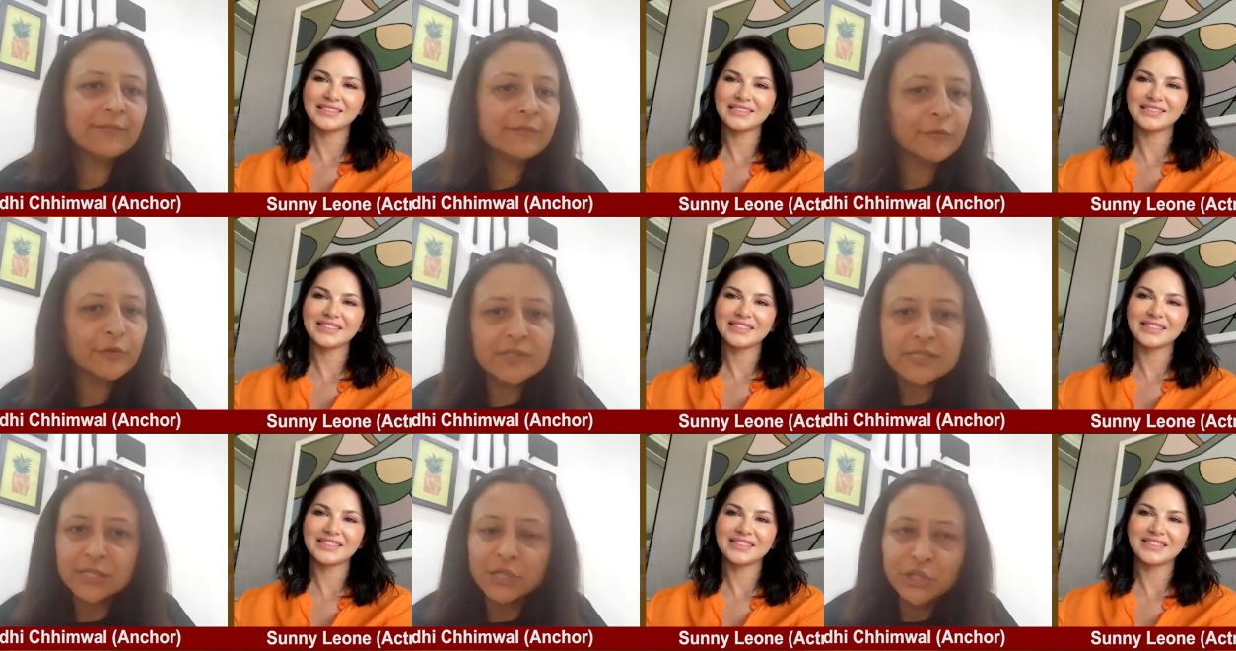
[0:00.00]
Speaker 1: hain for
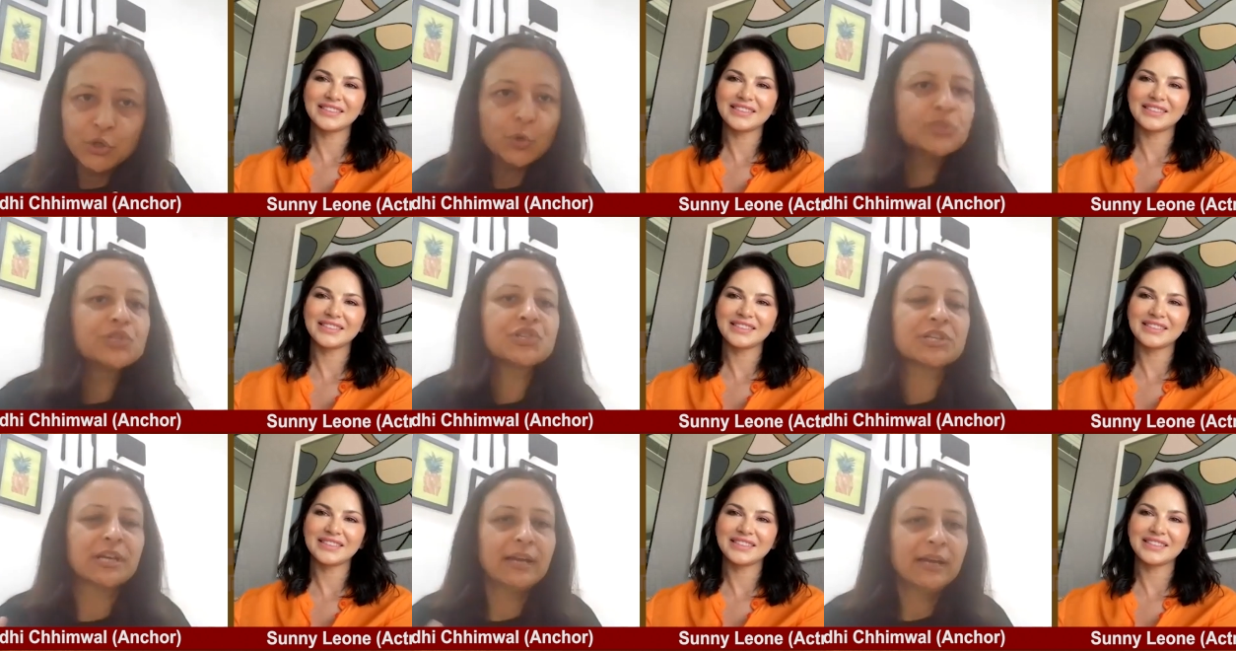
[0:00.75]
this huge
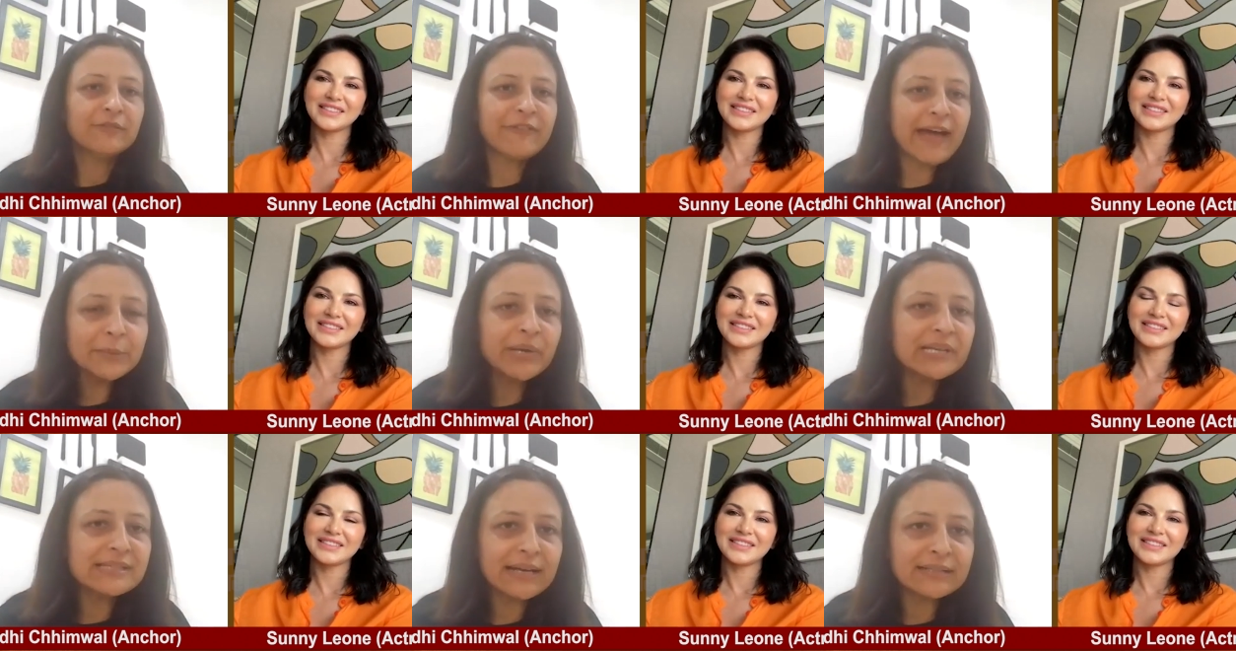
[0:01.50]
fan
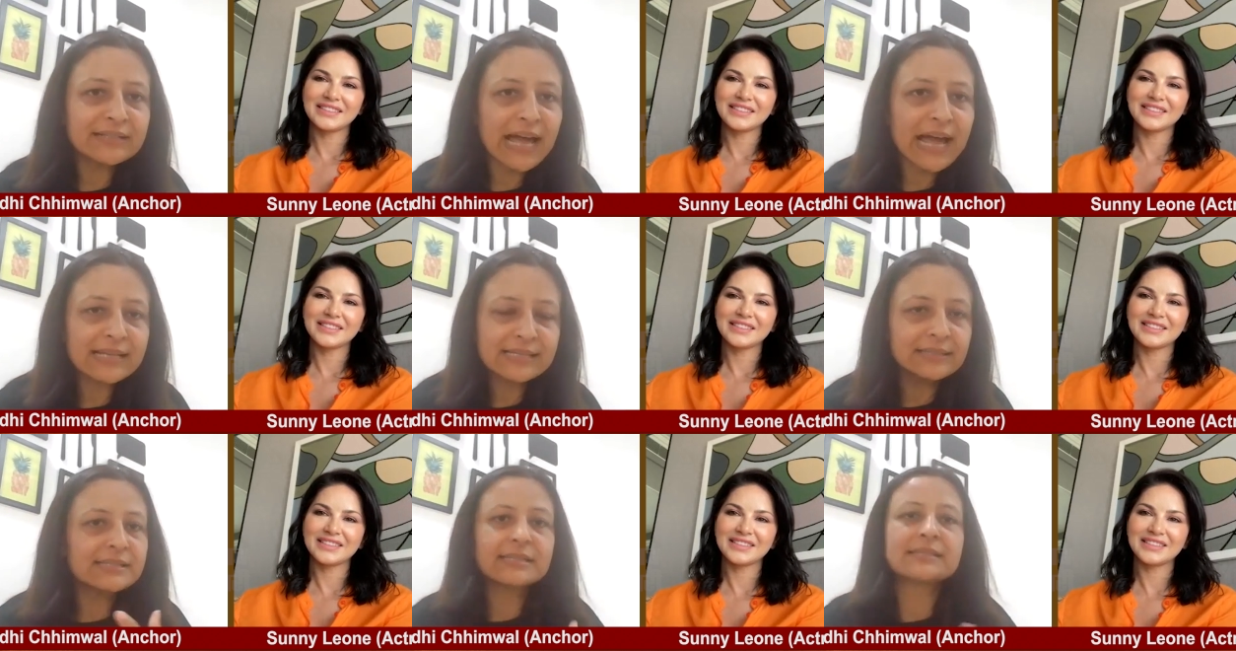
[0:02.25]
base that it has
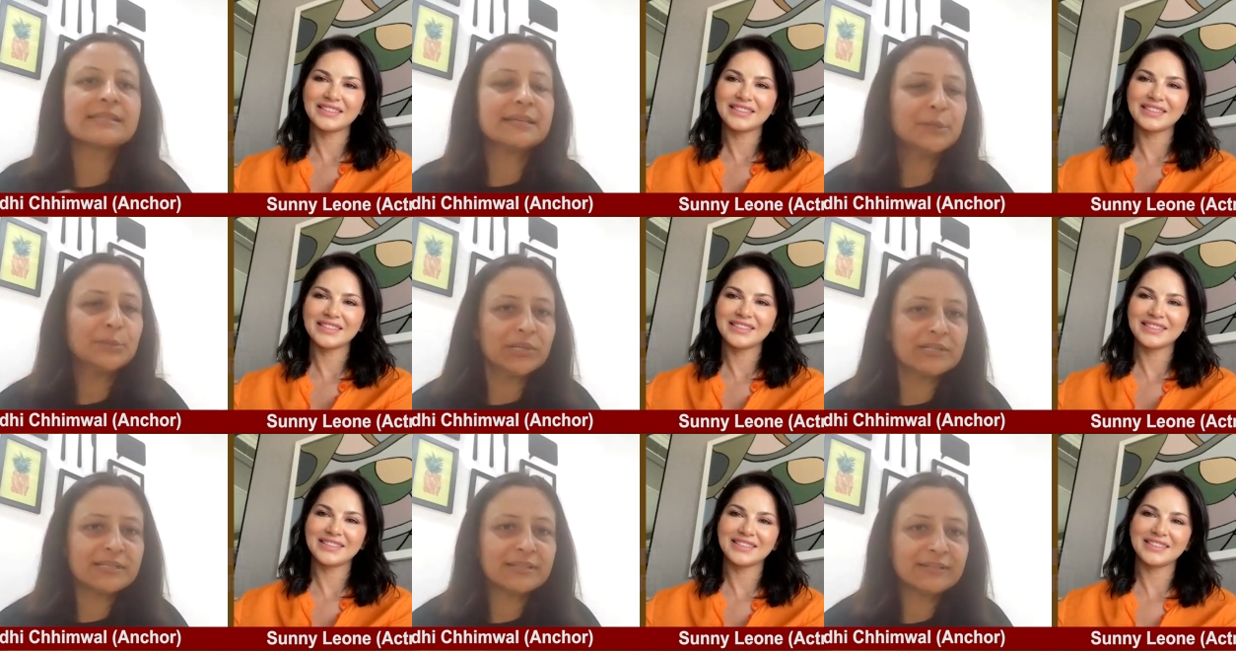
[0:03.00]
in this
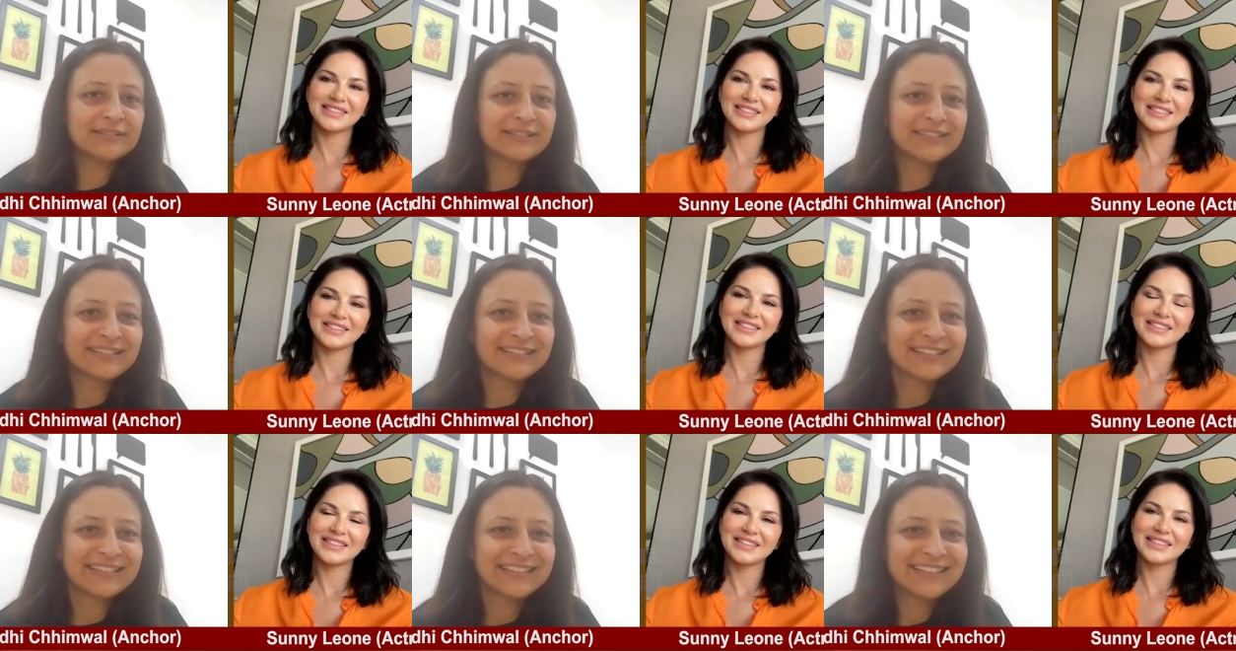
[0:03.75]
sustainability?
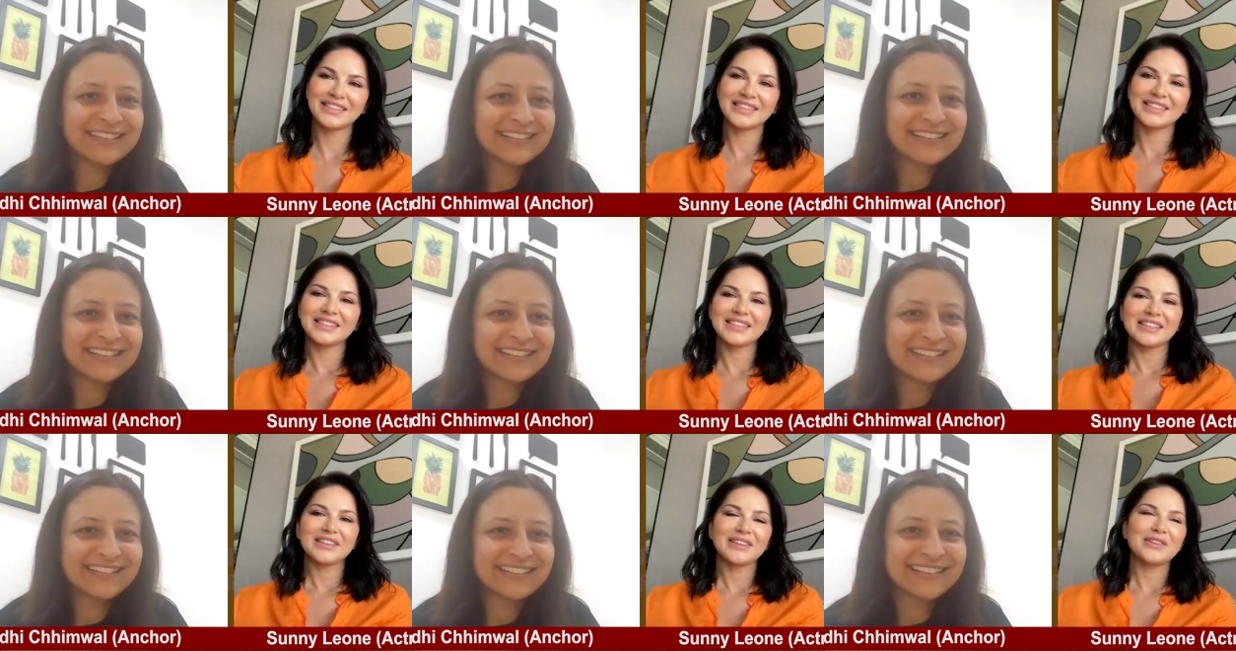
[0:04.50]

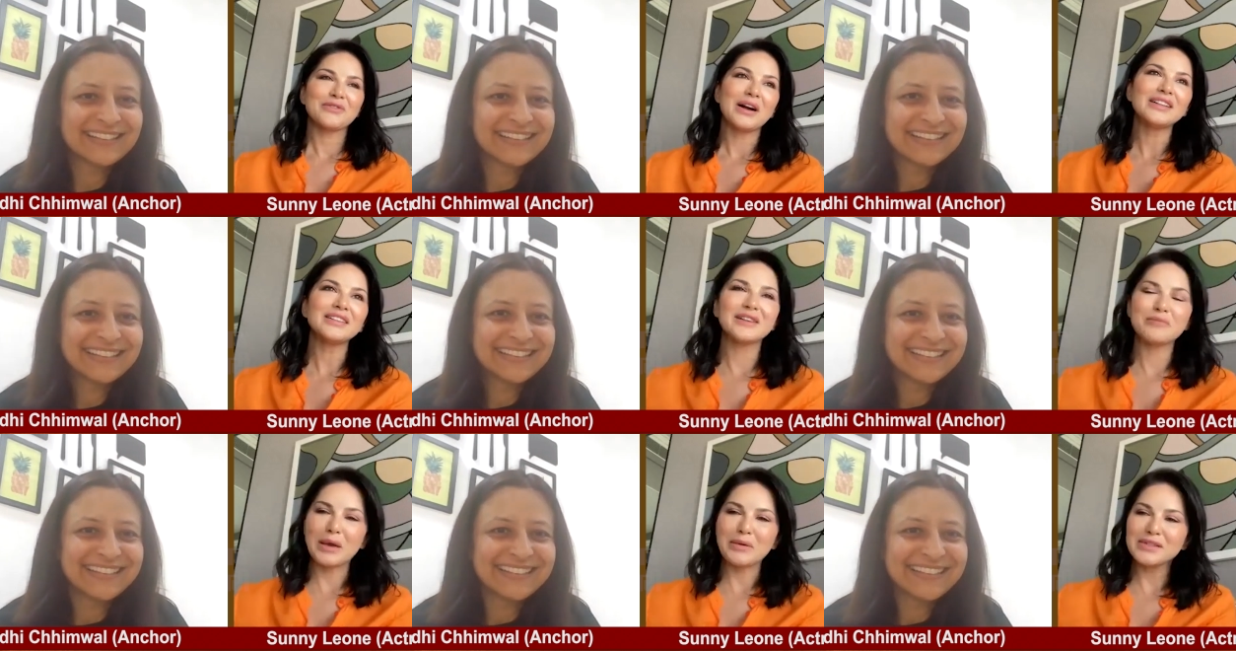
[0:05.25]
Speaker 2: Well, babies
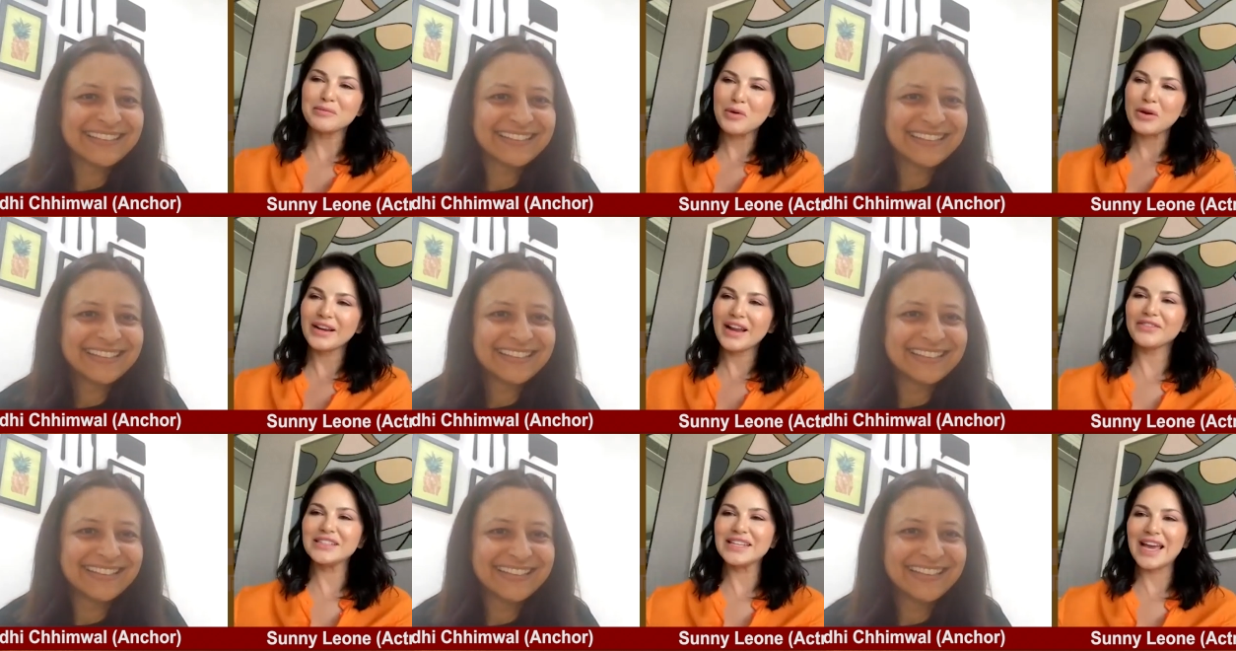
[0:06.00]
are born every
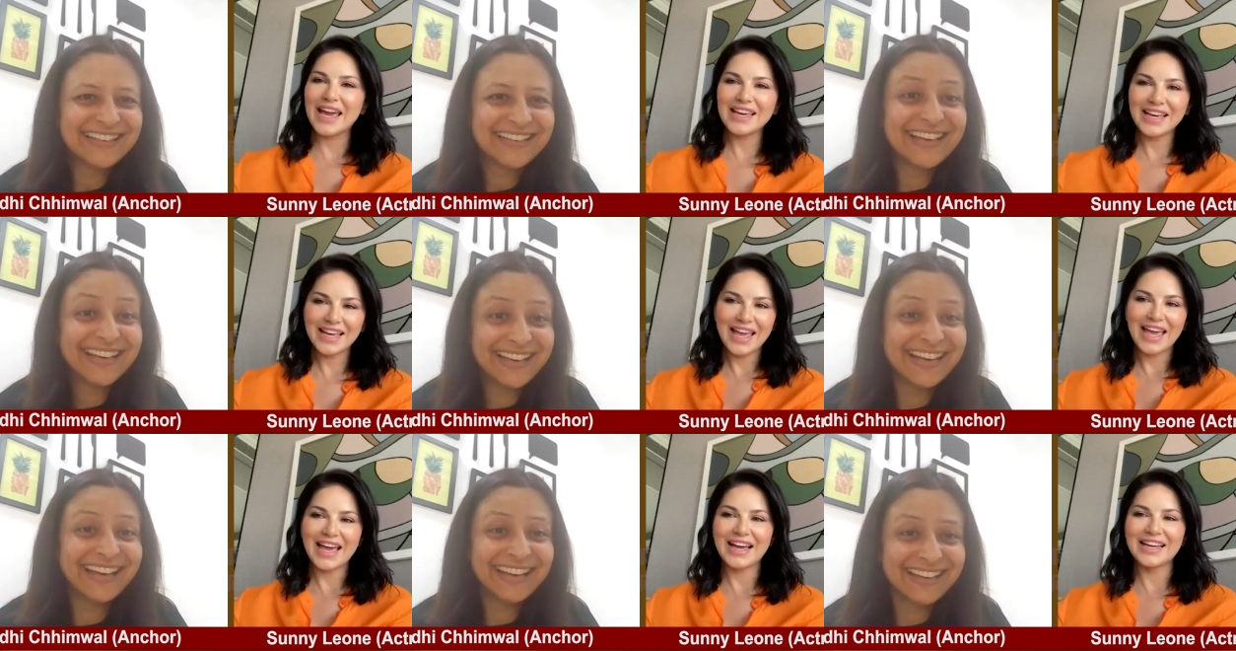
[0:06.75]
day,
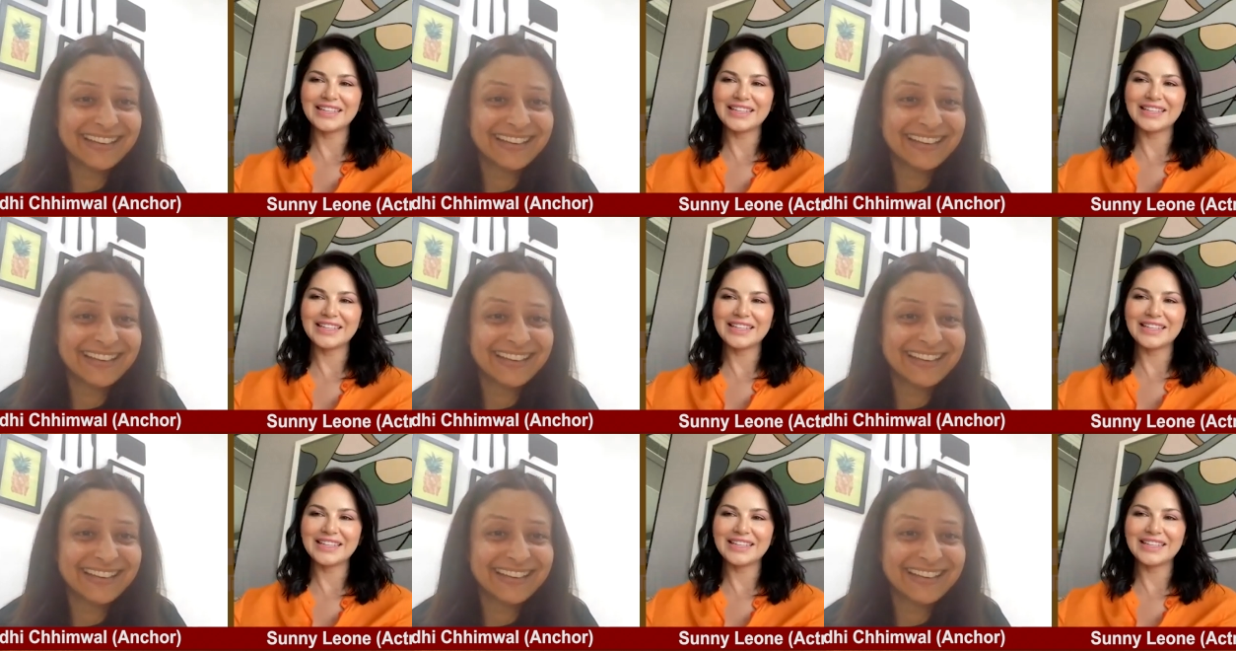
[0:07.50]
and the